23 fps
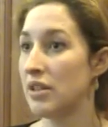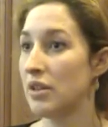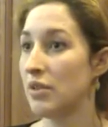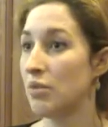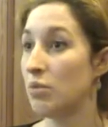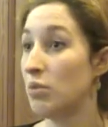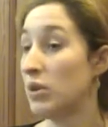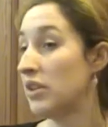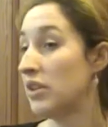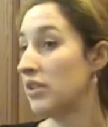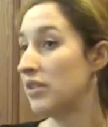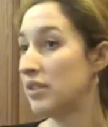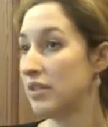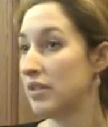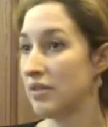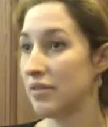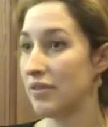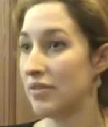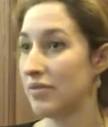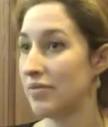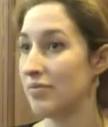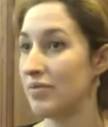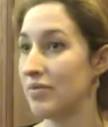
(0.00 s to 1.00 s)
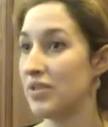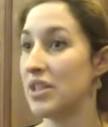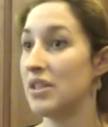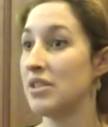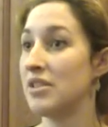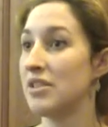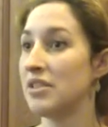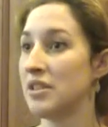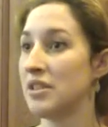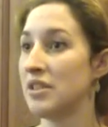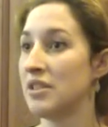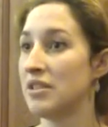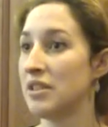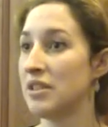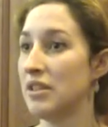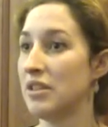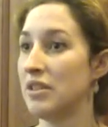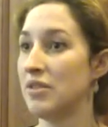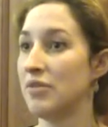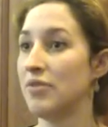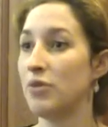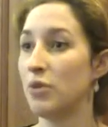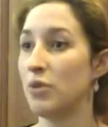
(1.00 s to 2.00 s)
with citizens in
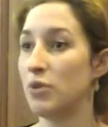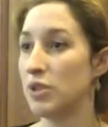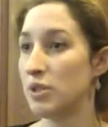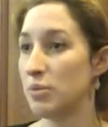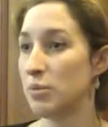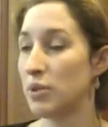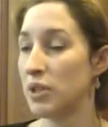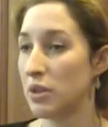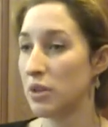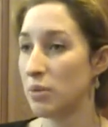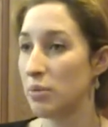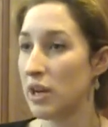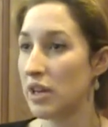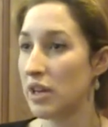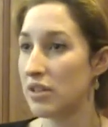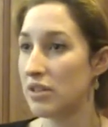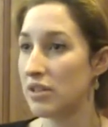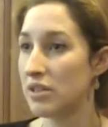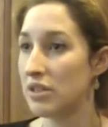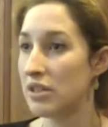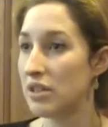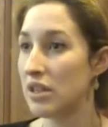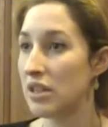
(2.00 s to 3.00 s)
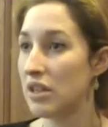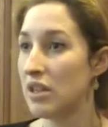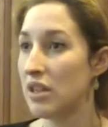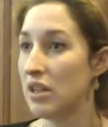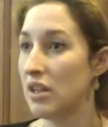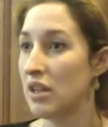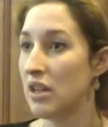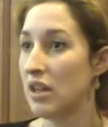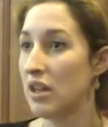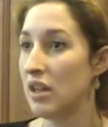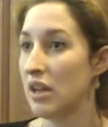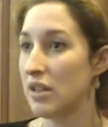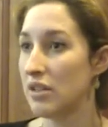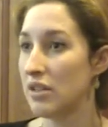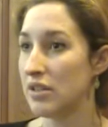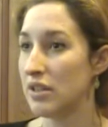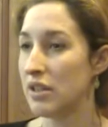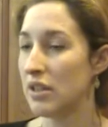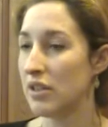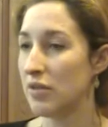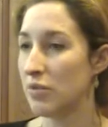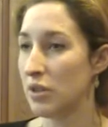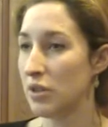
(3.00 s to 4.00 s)
an enforcement capacity and
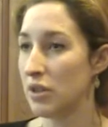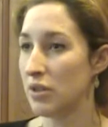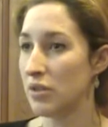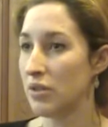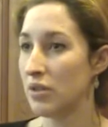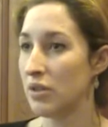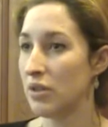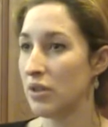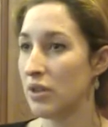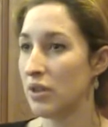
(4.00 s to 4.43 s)
seeing if we can